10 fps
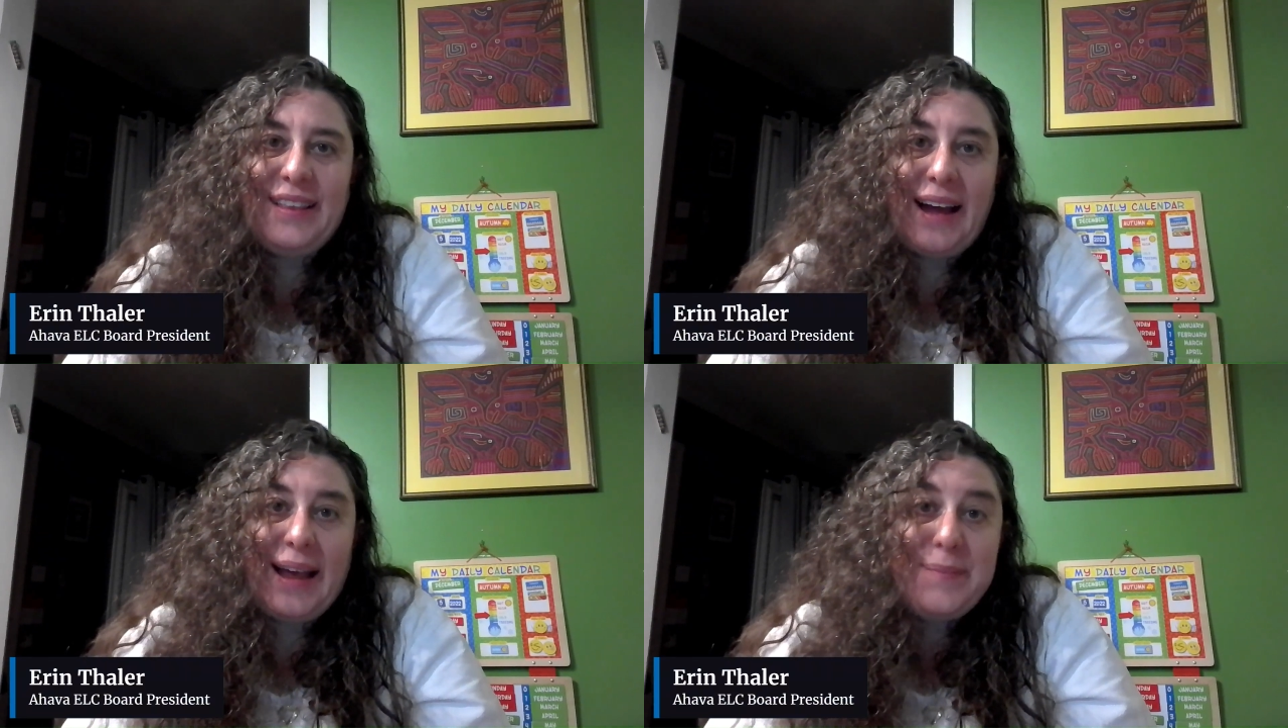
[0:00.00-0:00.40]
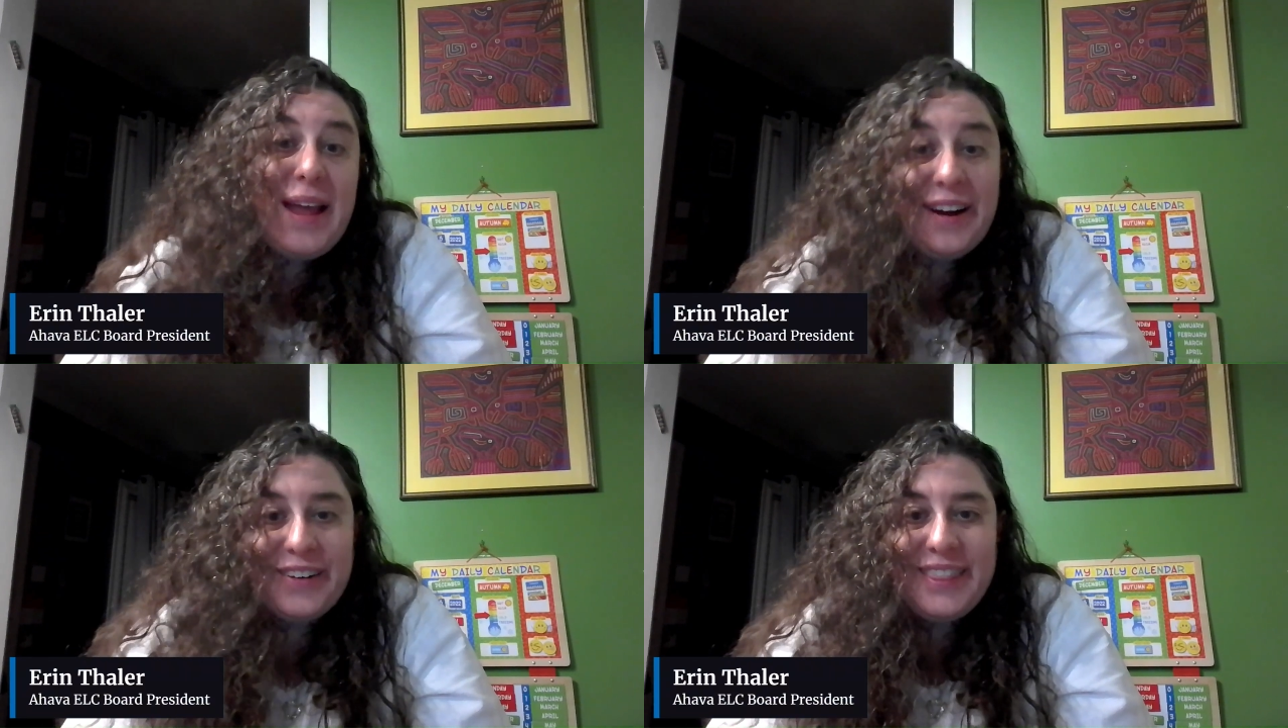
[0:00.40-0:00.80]
I'm
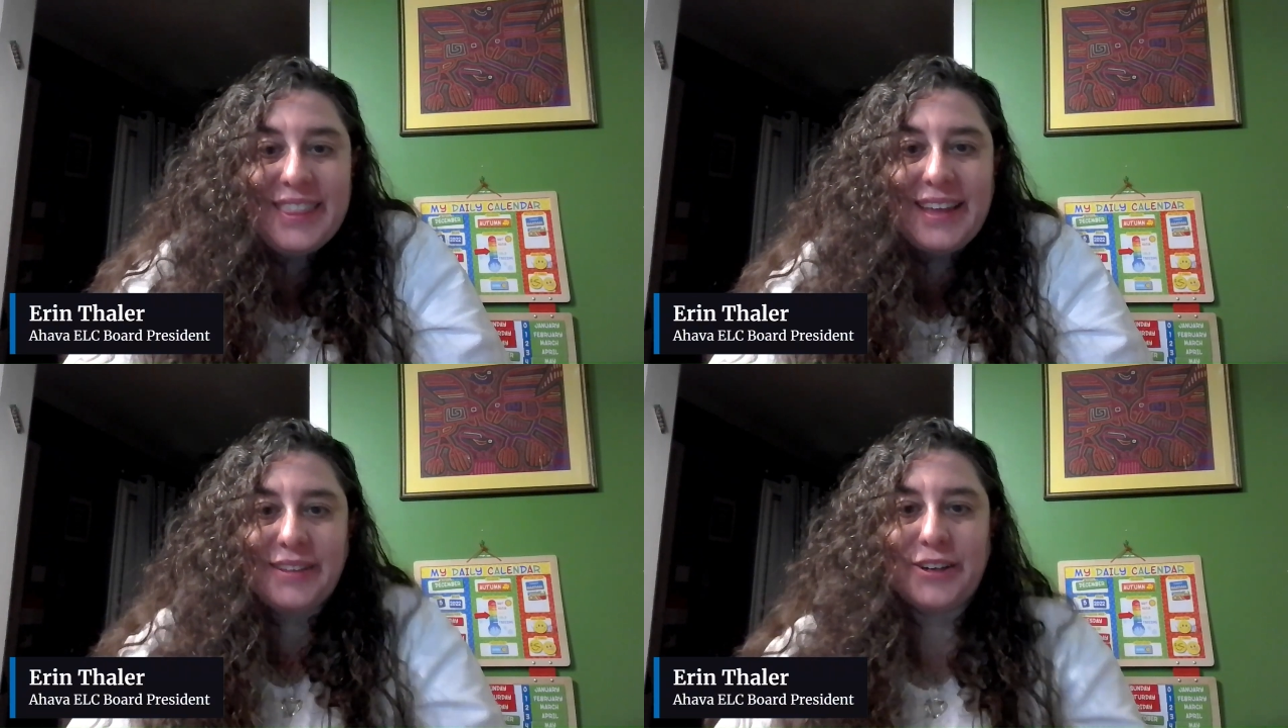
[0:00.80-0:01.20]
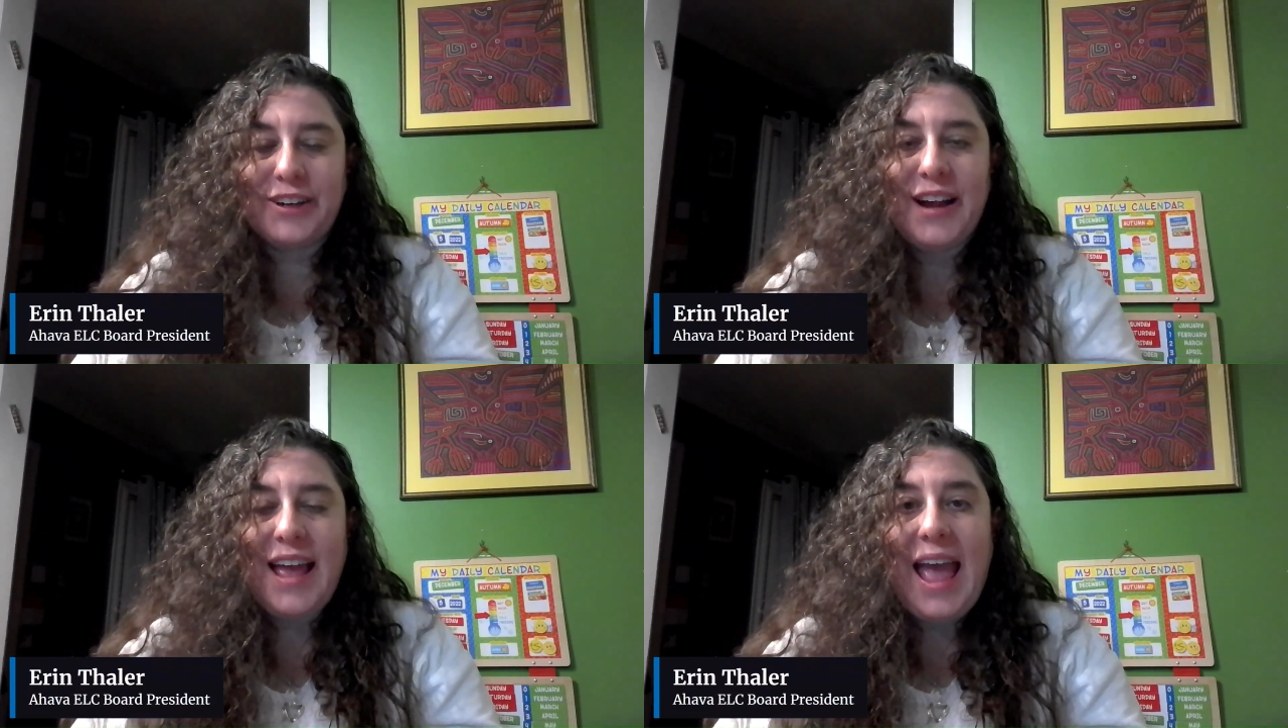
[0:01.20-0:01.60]
Erin Thaler,
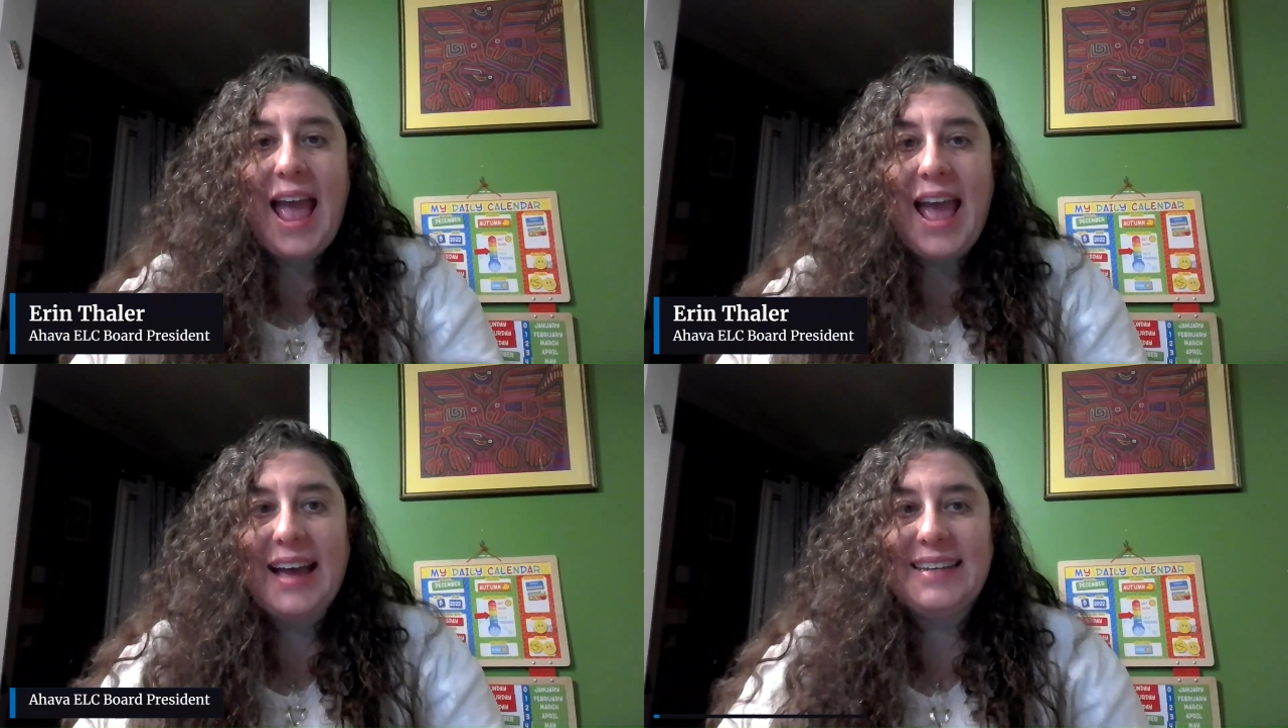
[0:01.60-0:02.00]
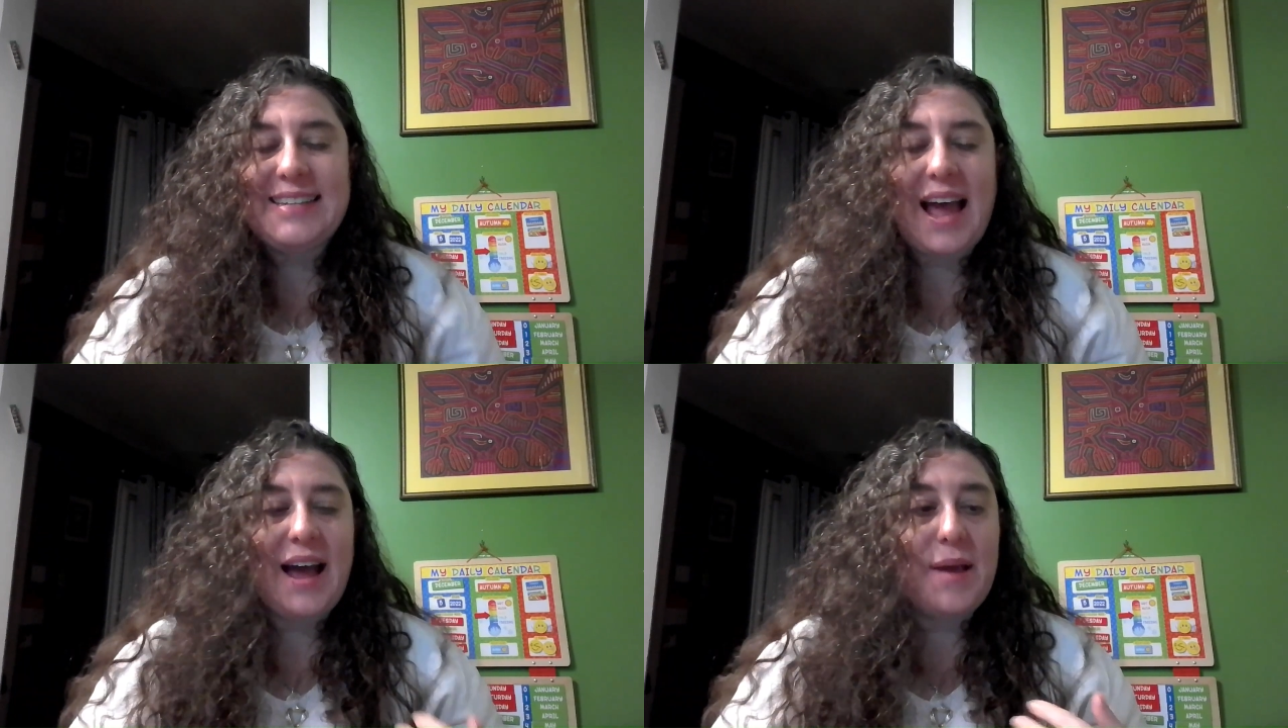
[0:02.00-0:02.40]

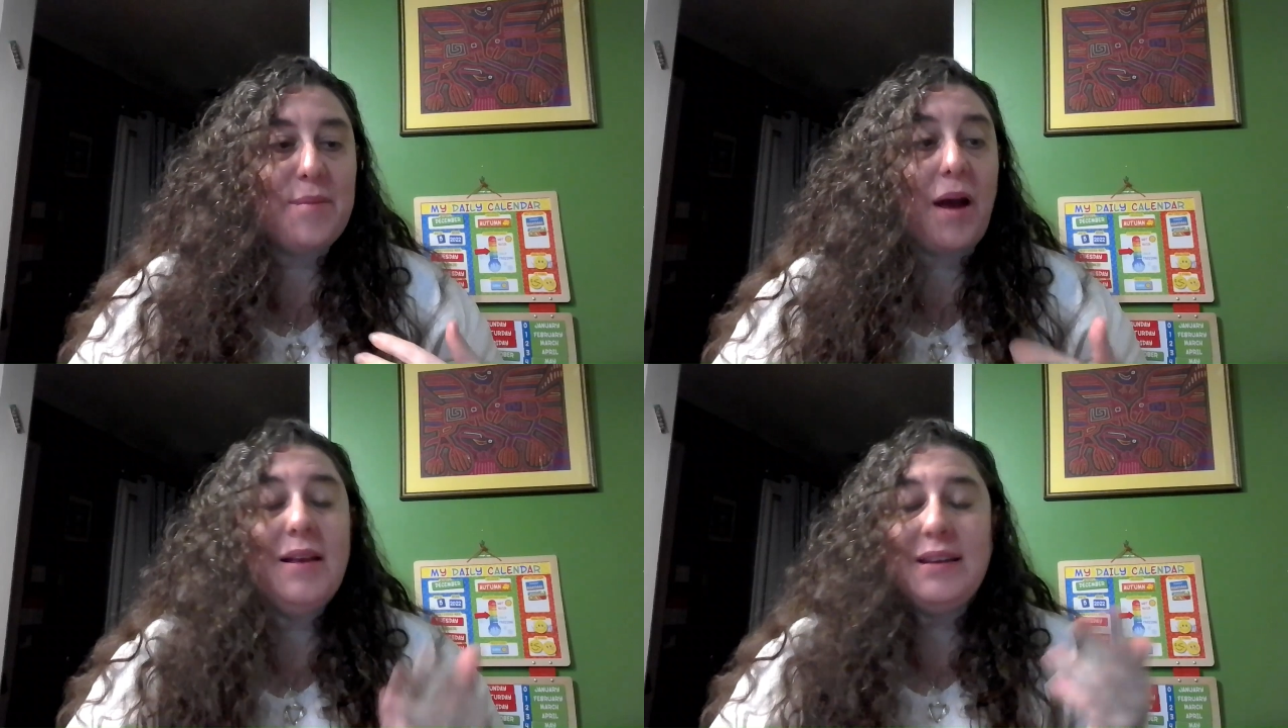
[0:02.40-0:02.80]
and I'm